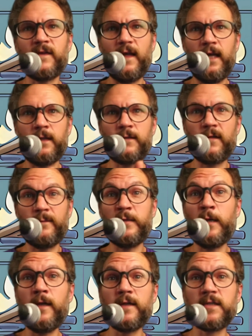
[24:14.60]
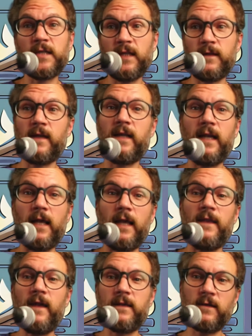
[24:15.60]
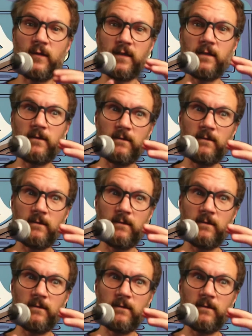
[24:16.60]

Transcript: and terminology that that could